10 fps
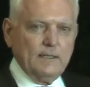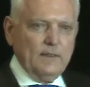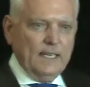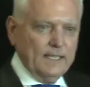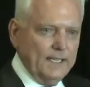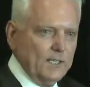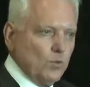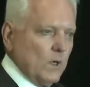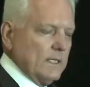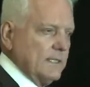At any
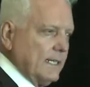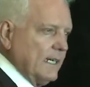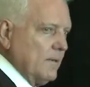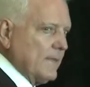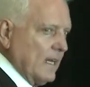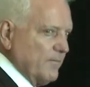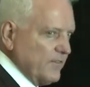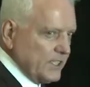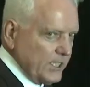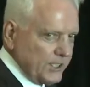one time, that
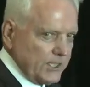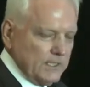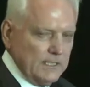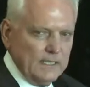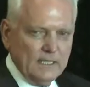physician